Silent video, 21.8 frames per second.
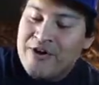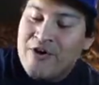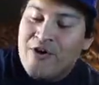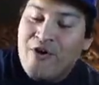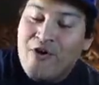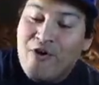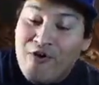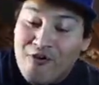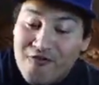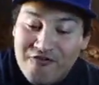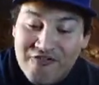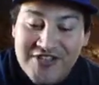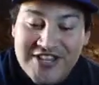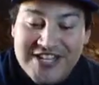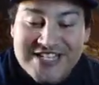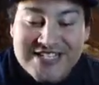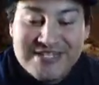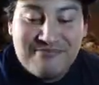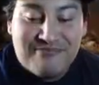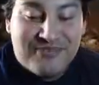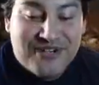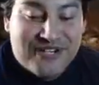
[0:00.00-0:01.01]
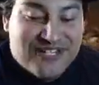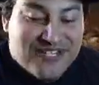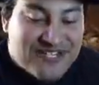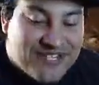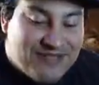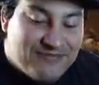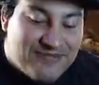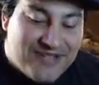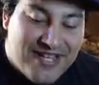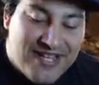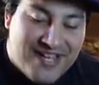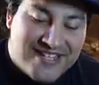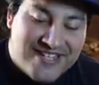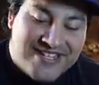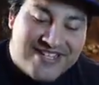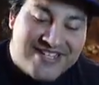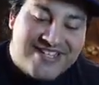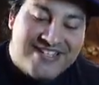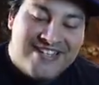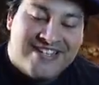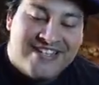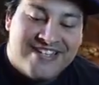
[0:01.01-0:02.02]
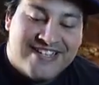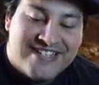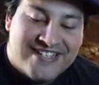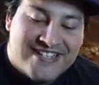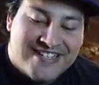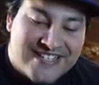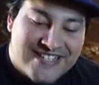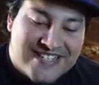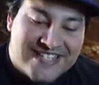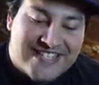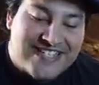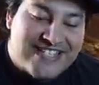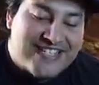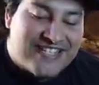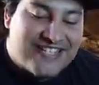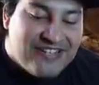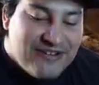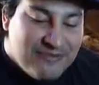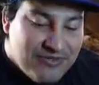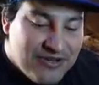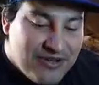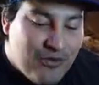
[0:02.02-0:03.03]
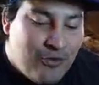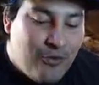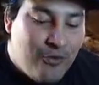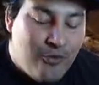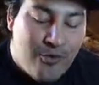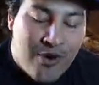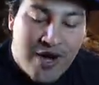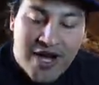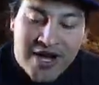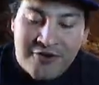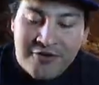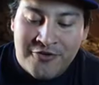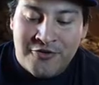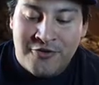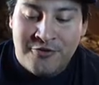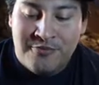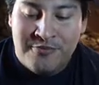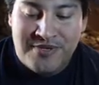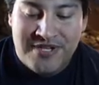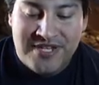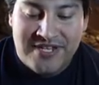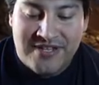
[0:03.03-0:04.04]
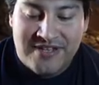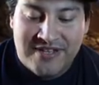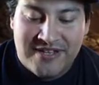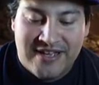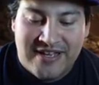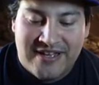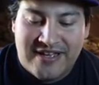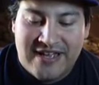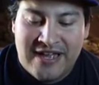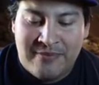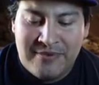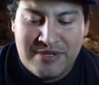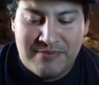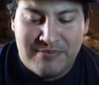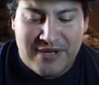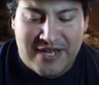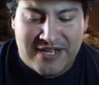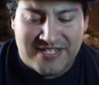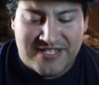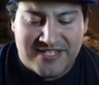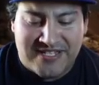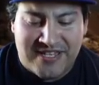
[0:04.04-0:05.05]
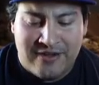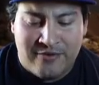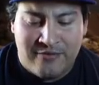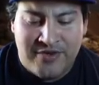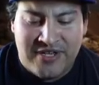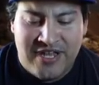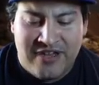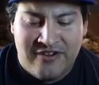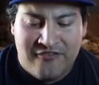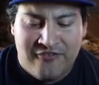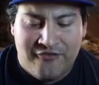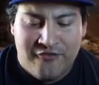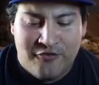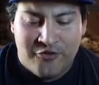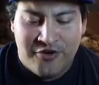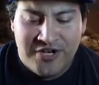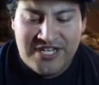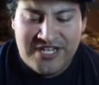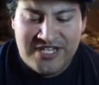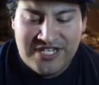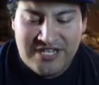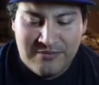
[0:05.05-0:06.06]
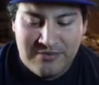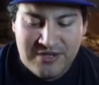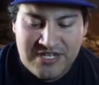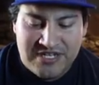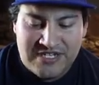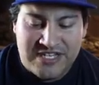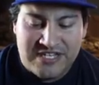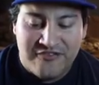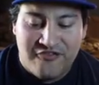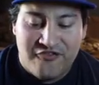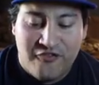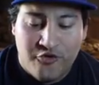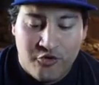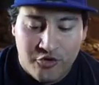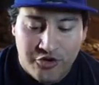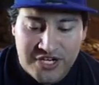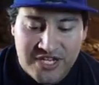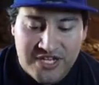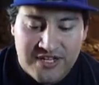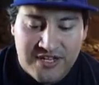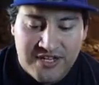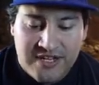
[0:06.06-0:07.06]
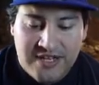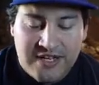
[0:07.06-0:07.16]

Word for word: Hopefully to bring some luck, because this is going to be a wild opening. How many packs is that? We got 4 ETBs, that's 40,